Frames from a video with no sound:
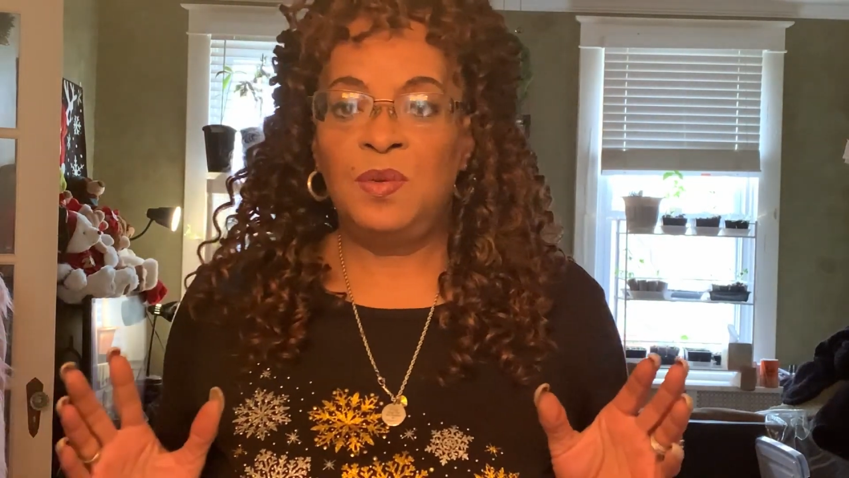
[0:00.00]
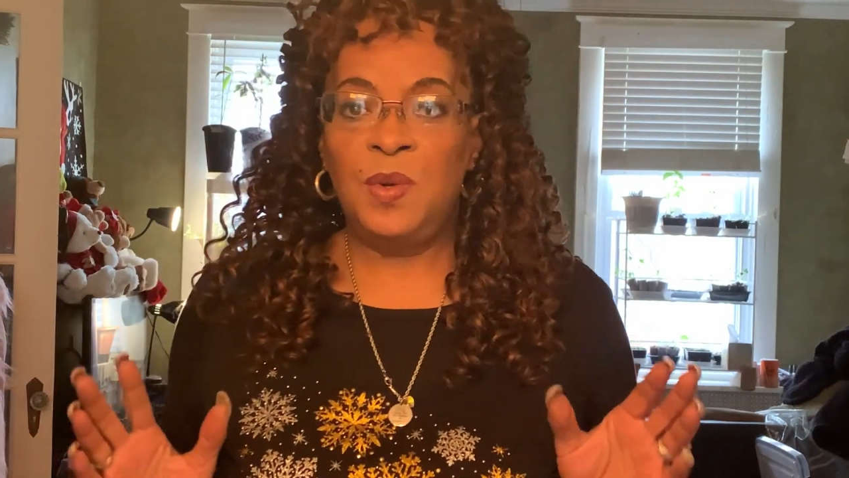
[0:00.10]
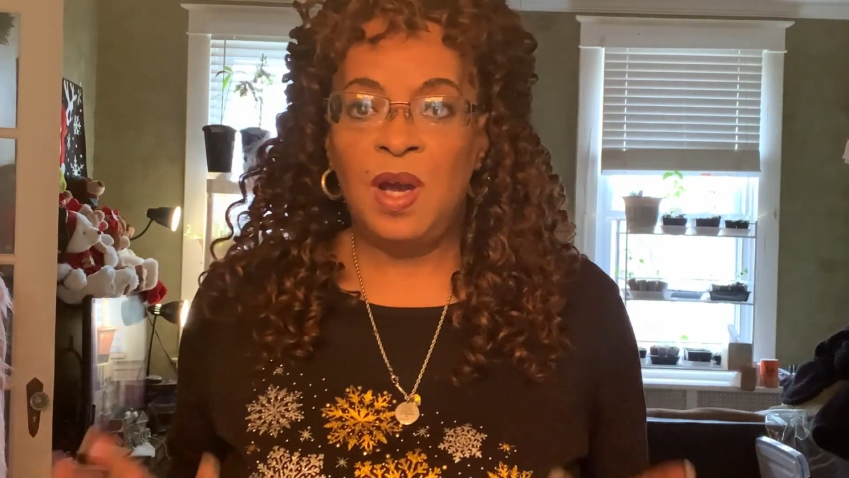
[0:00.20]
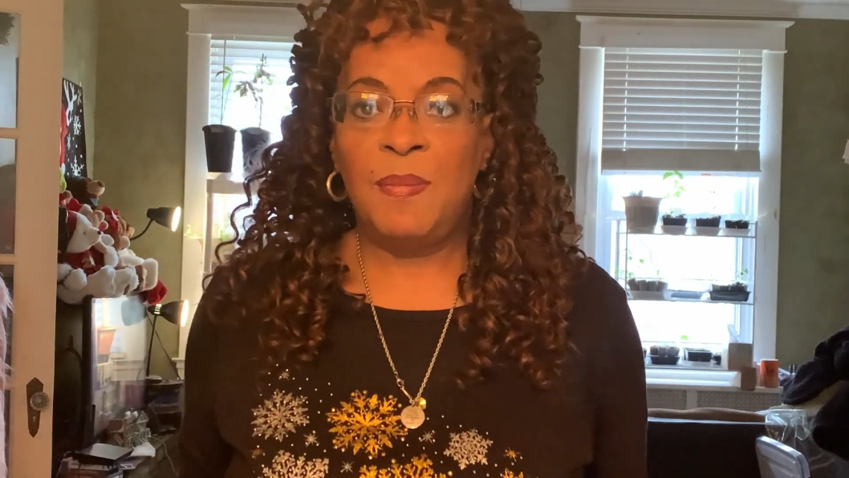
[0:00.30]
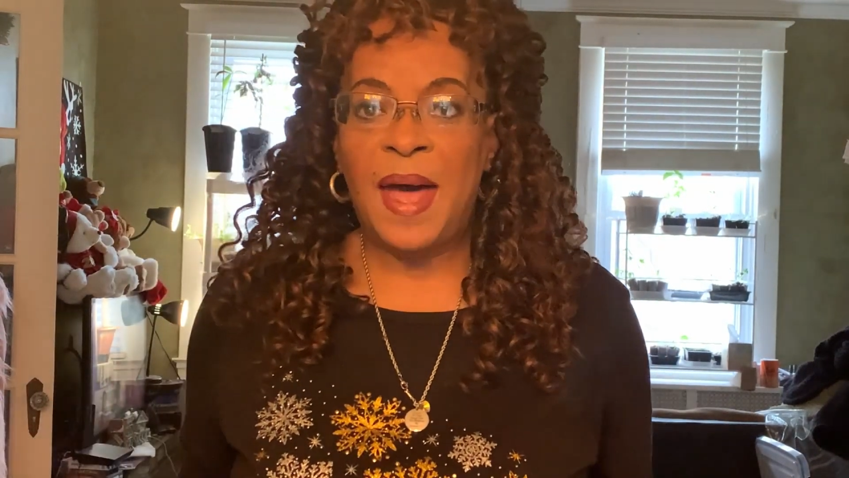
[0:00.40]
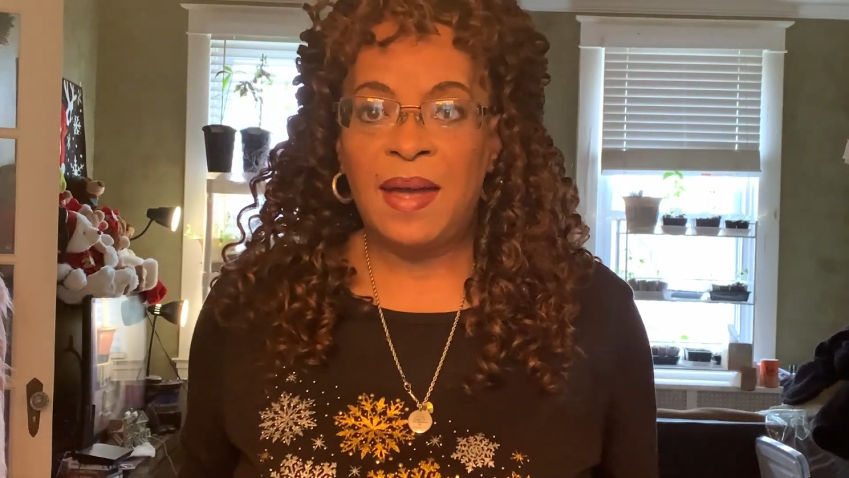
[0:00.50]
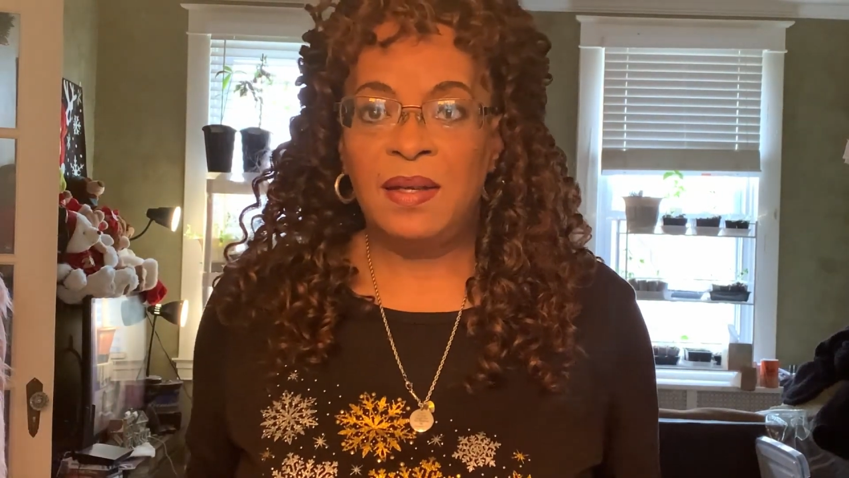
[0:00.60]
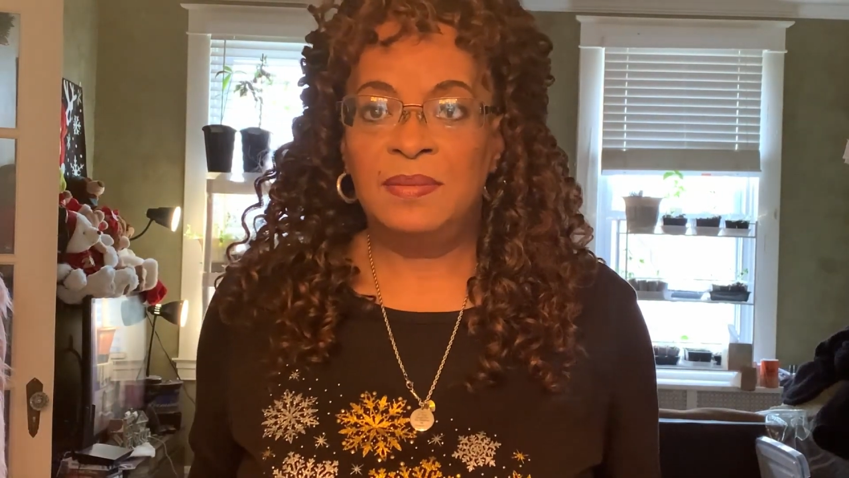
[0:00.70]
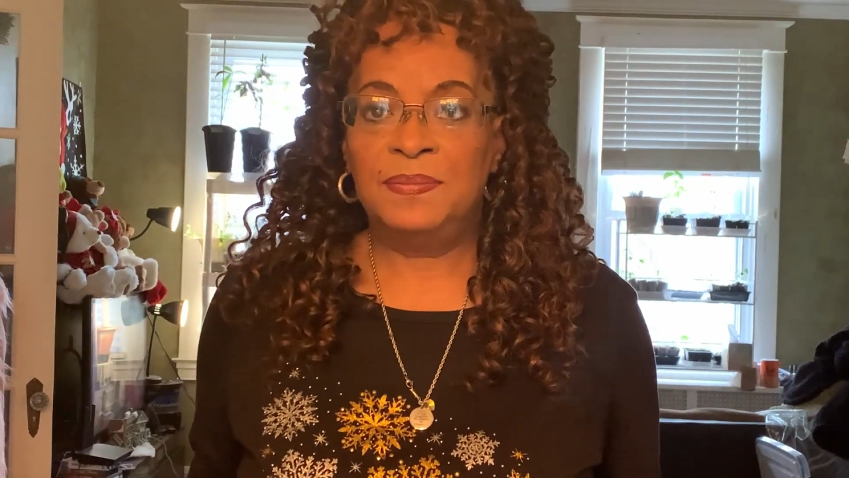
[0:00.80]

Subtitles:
we are back.